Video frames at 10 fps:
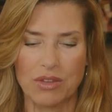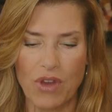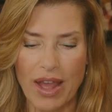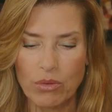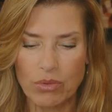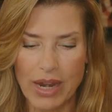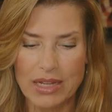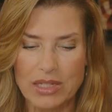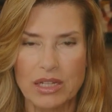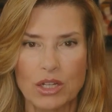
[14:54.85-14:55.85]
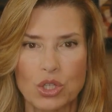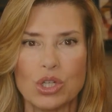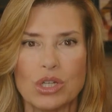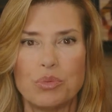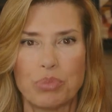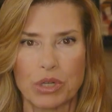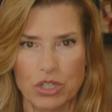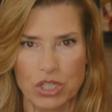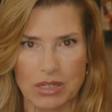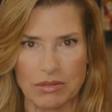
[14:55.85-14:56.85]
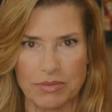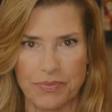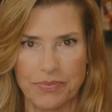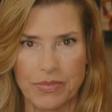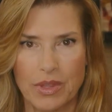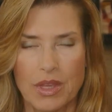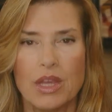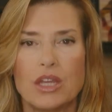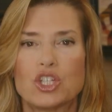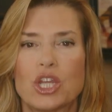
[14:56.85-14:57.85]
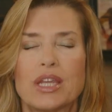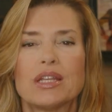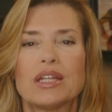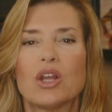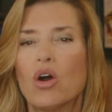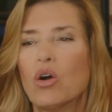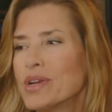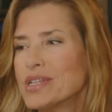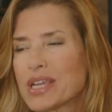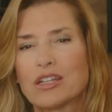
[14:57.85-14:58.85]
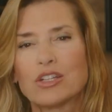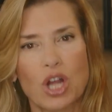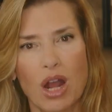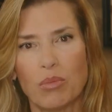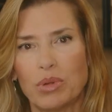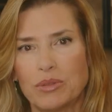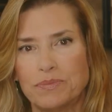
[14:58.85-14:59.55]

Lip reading: If I raise a good person, she can always get a job